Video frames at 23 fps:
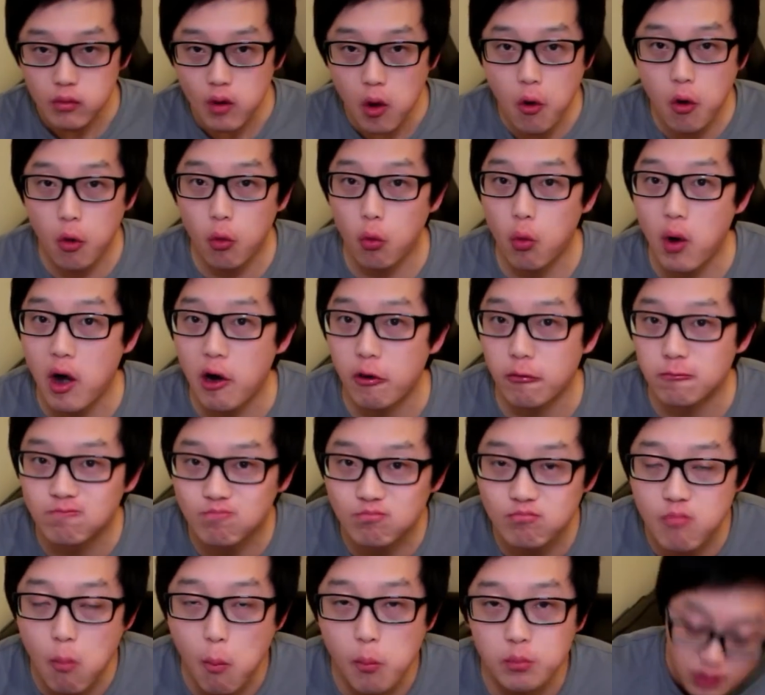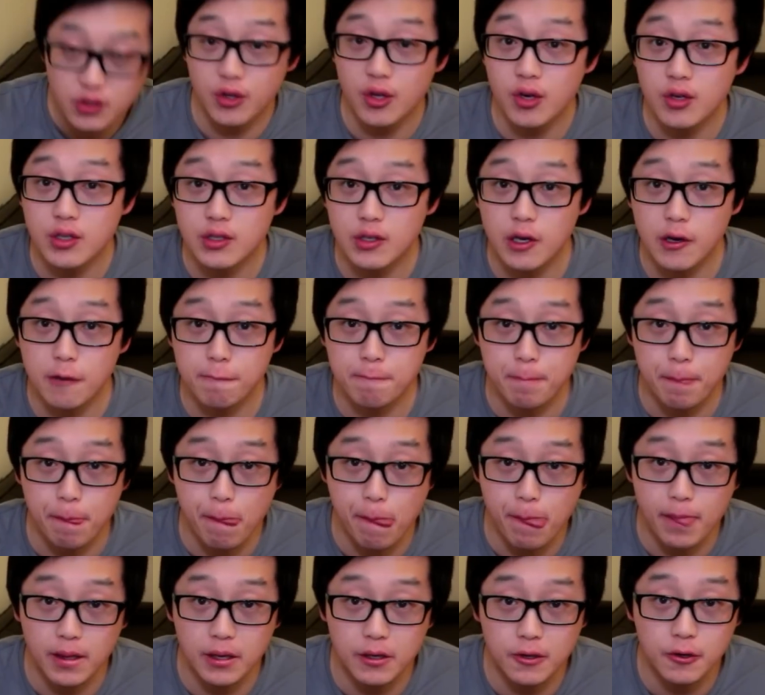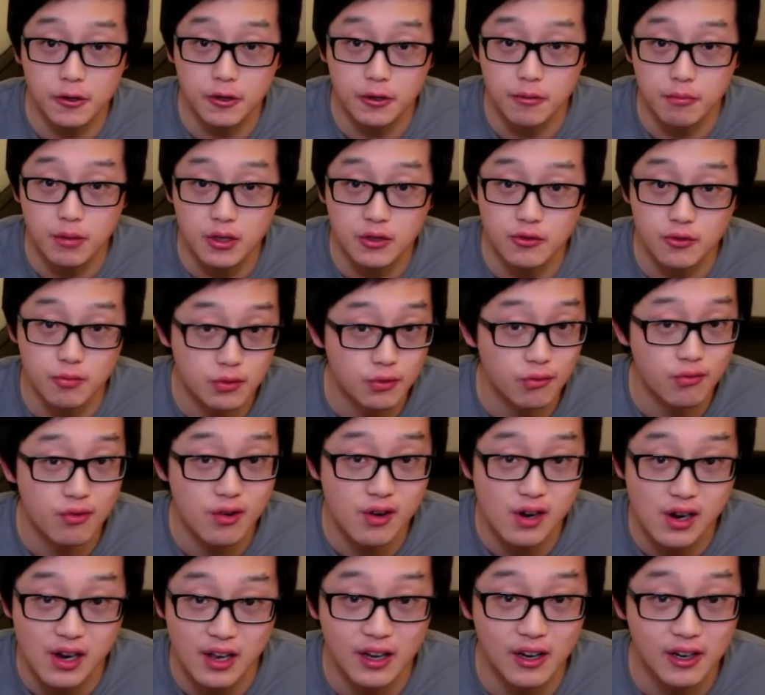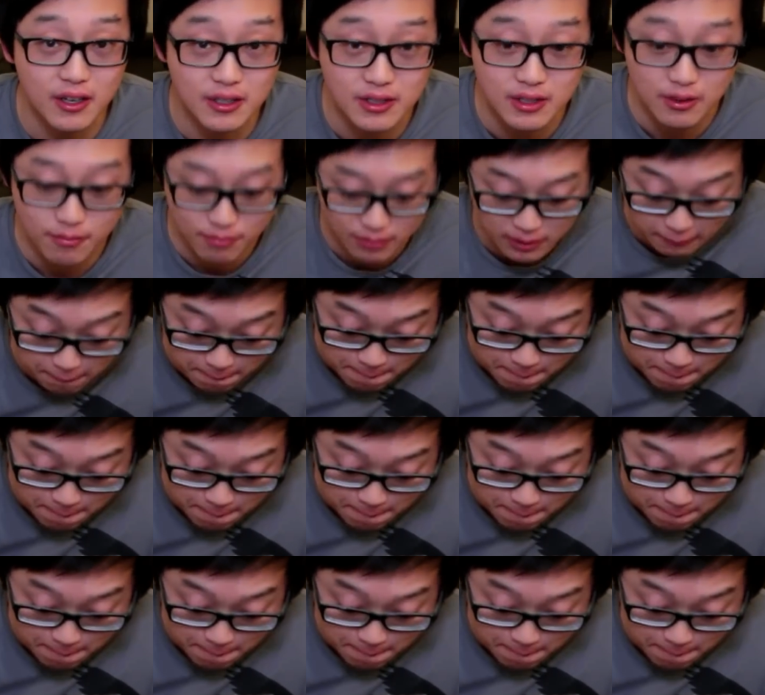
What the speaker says: Oh wow. So those Enoki mushrooms really are something.